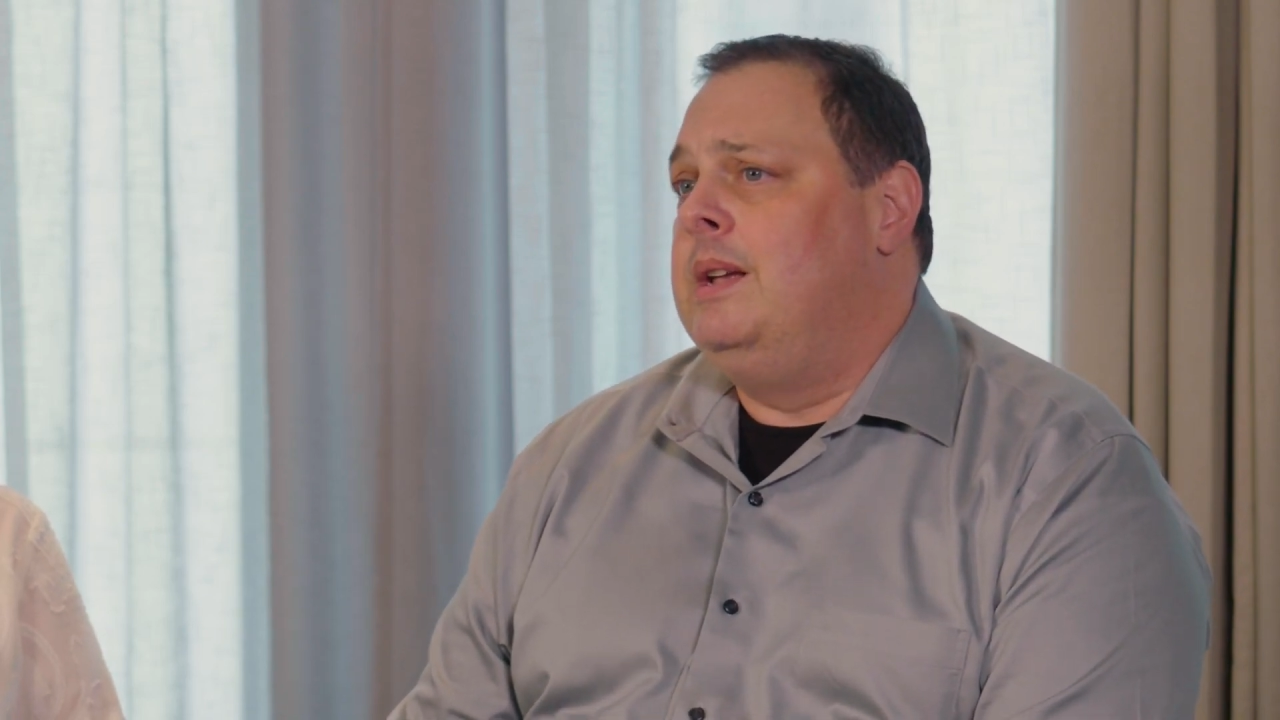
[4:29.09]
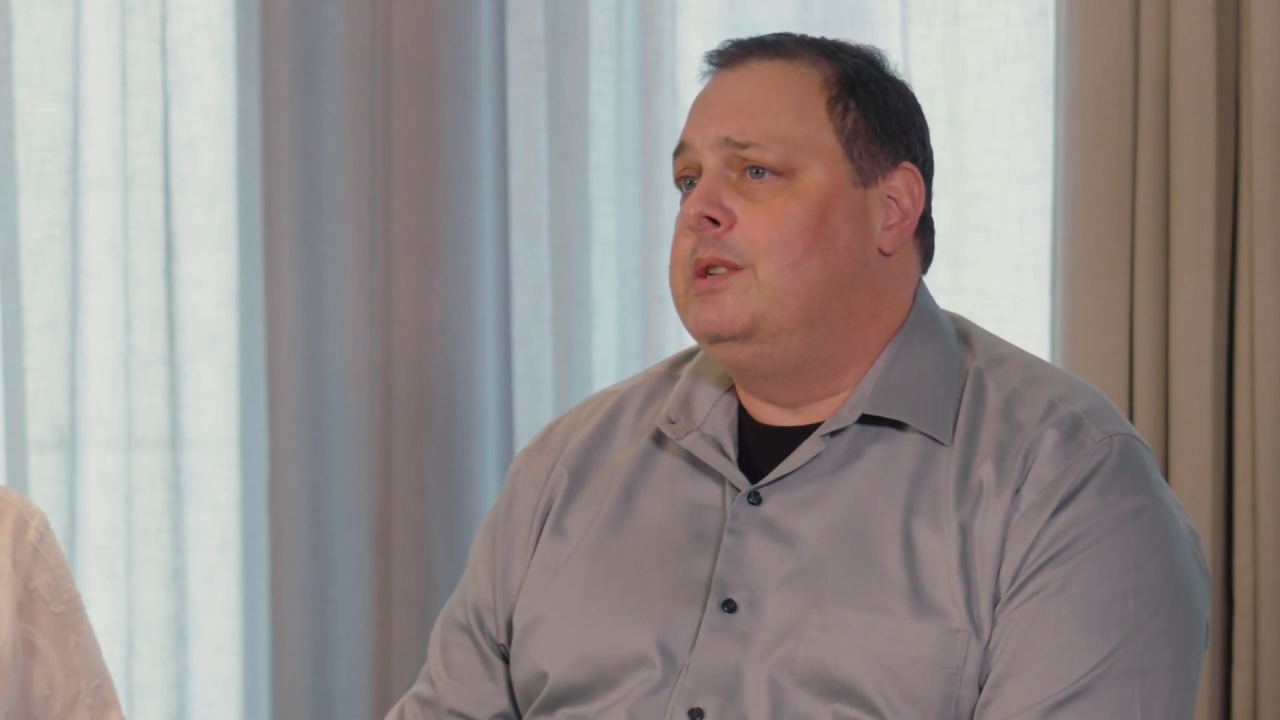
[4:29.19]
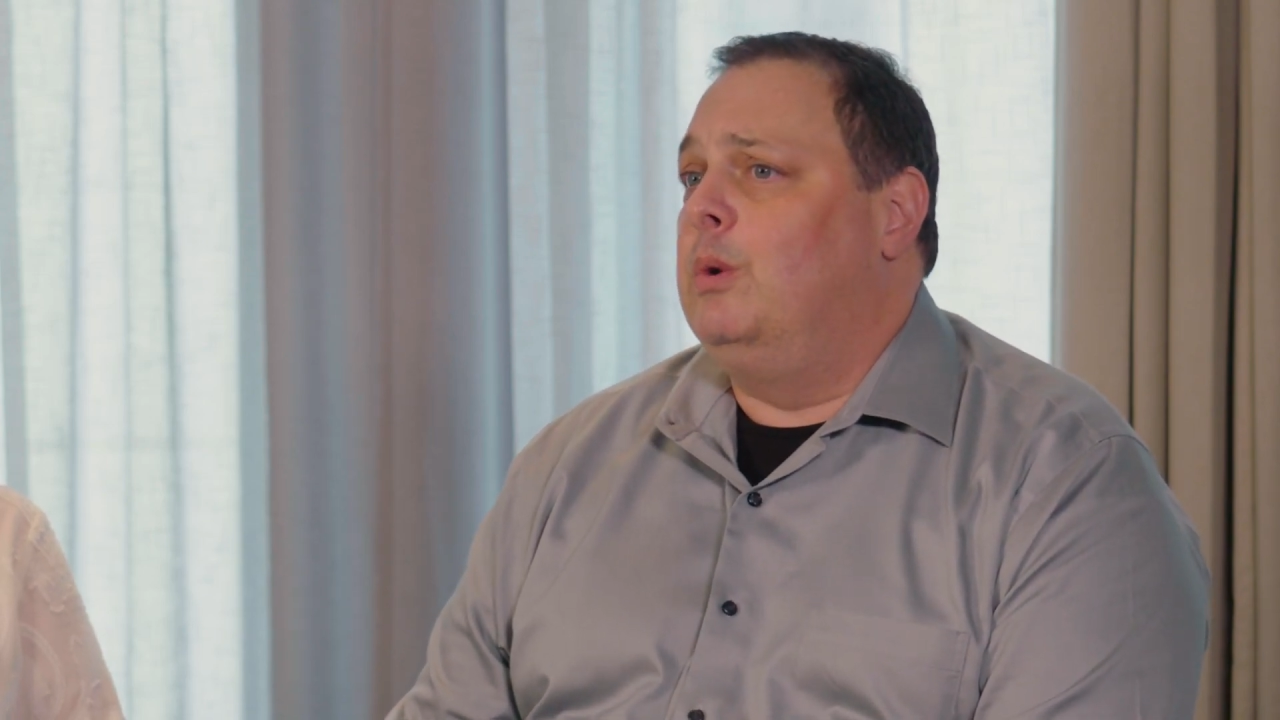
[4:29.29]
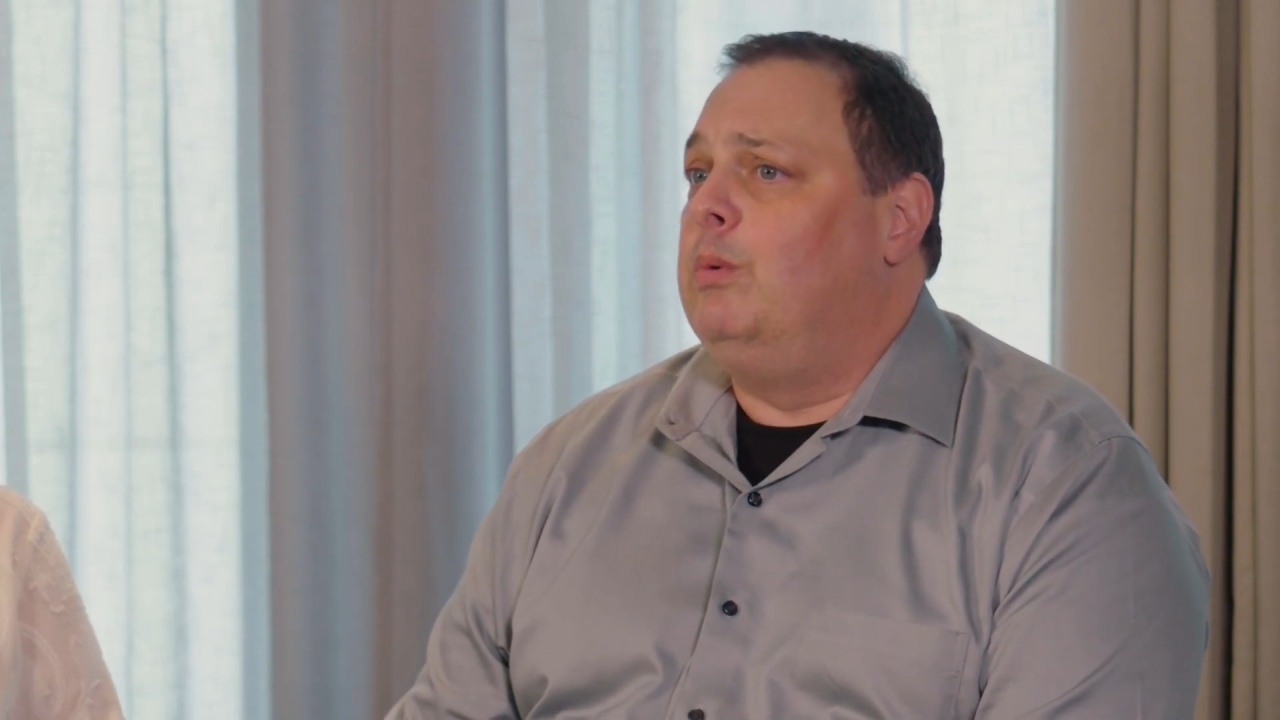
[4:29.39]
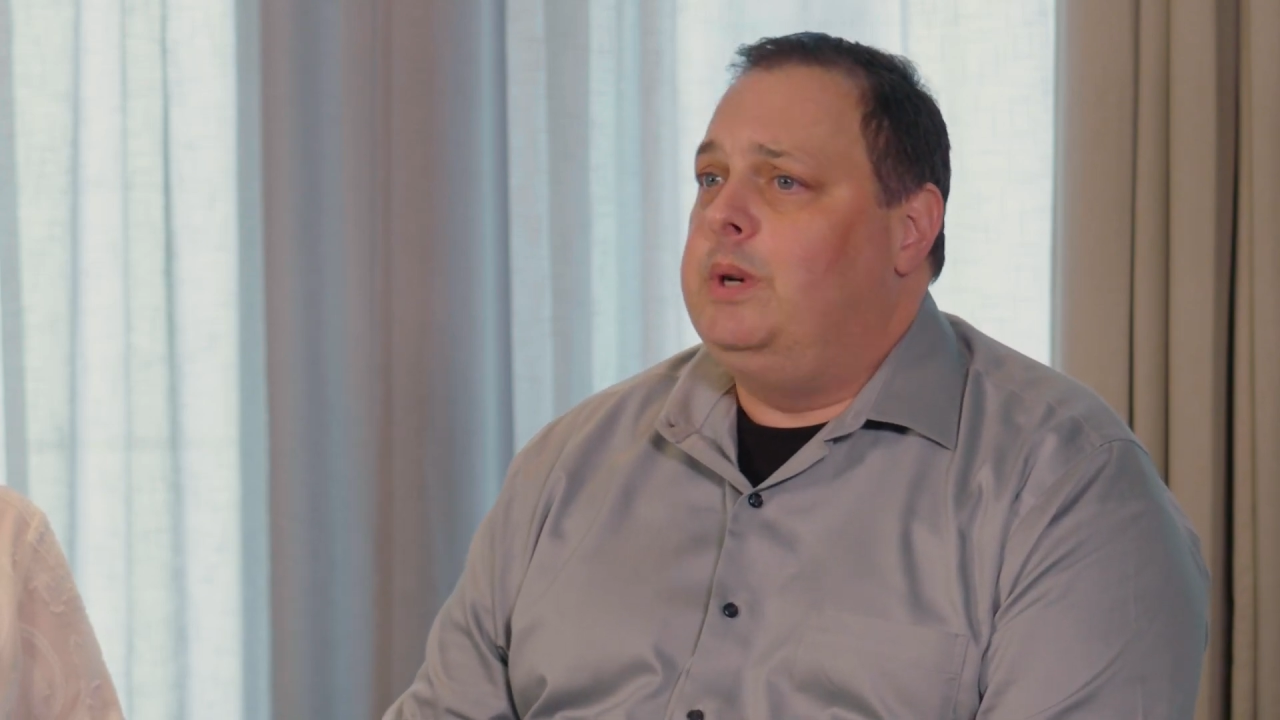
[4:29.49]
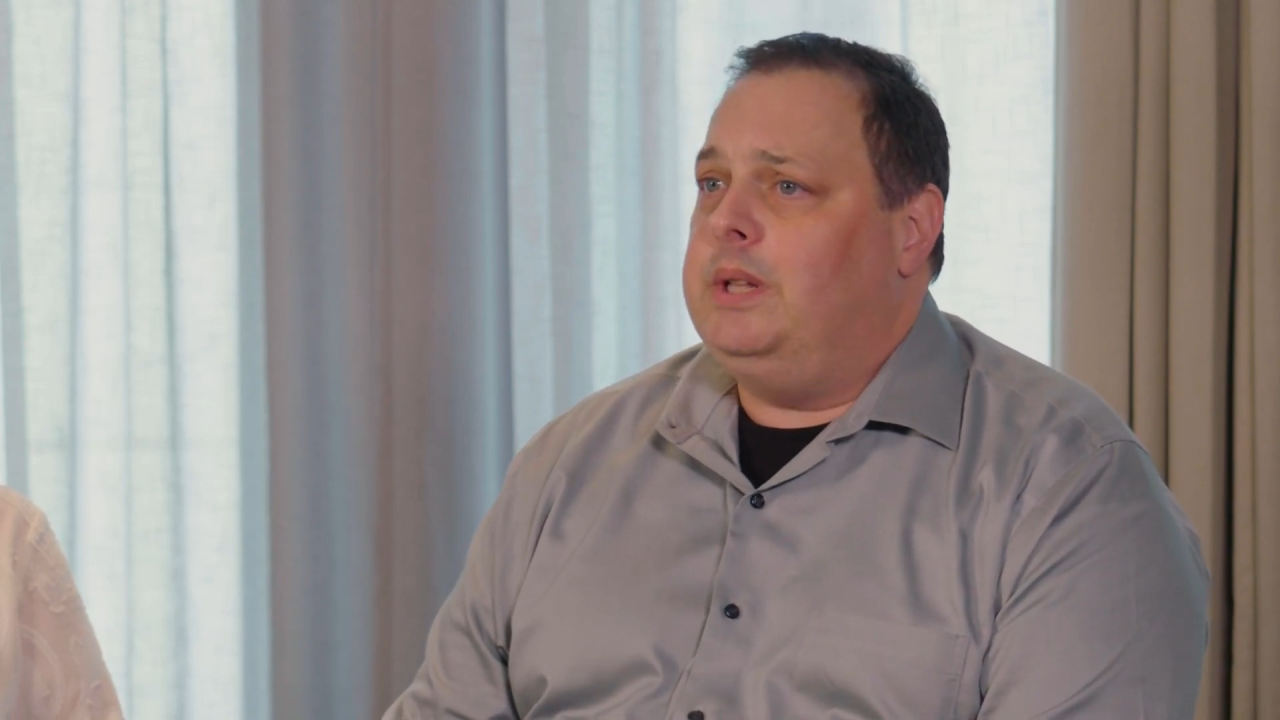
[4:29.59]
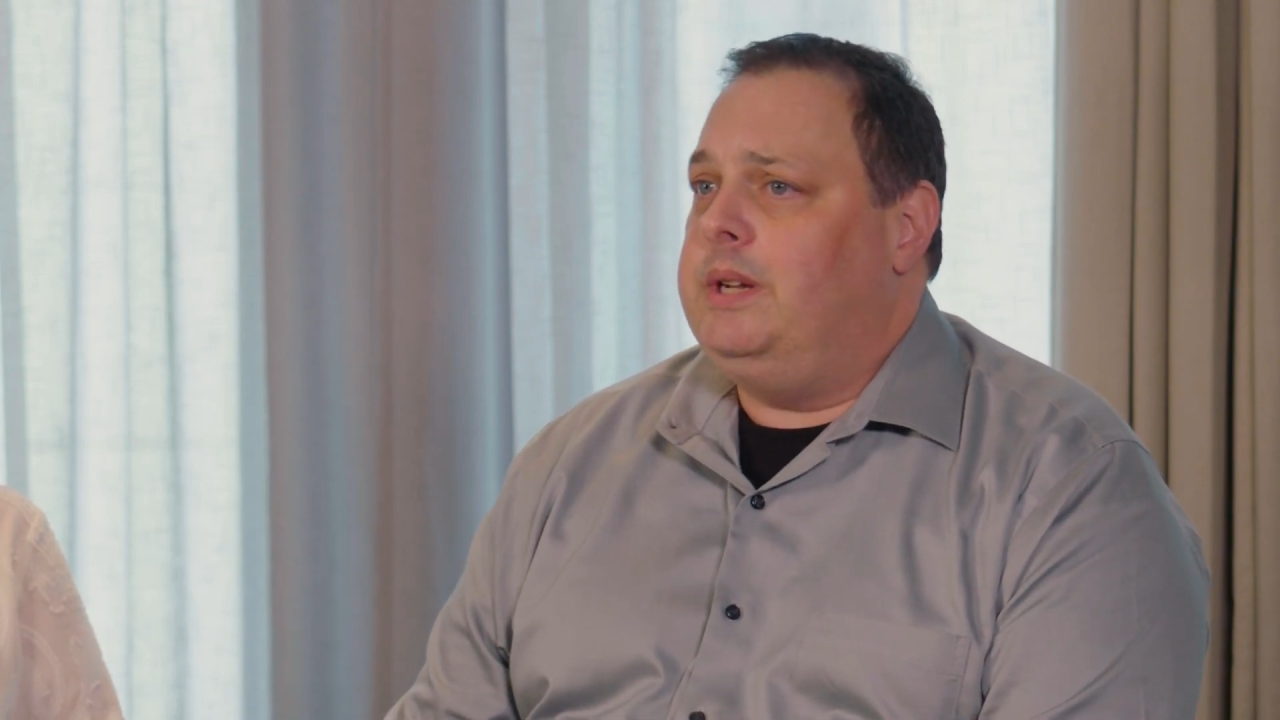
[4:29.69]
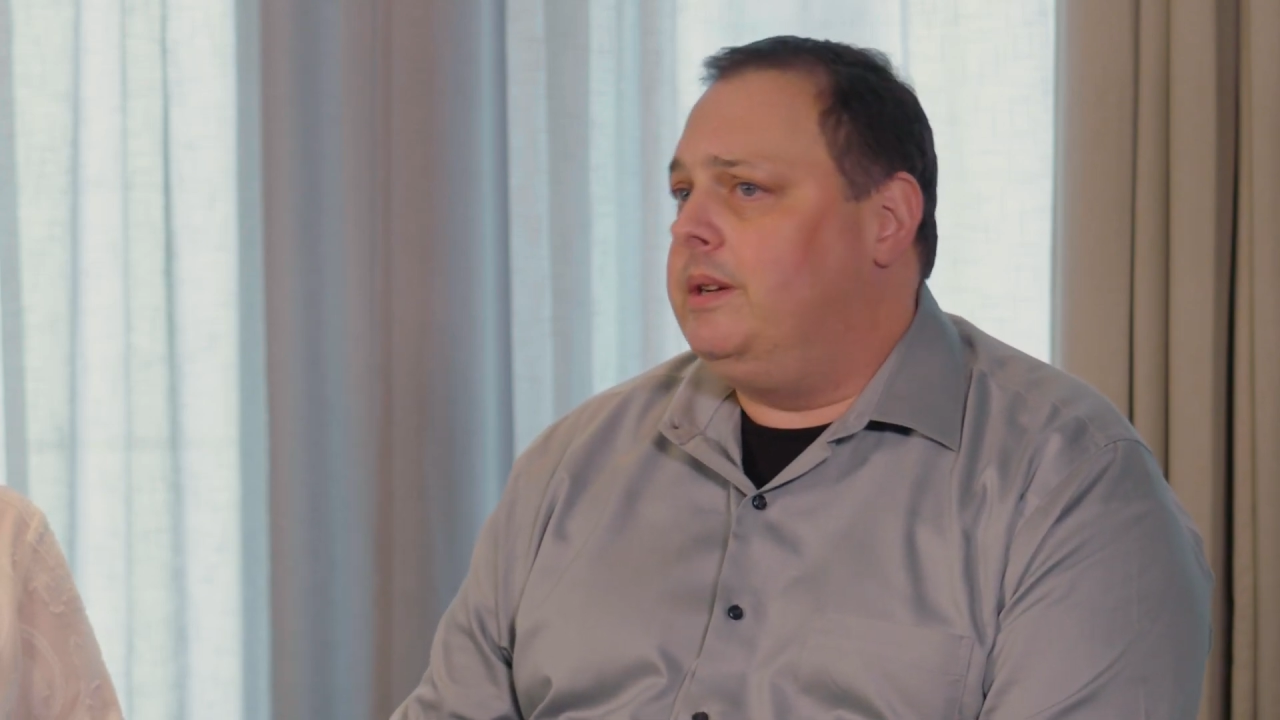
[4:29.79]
So really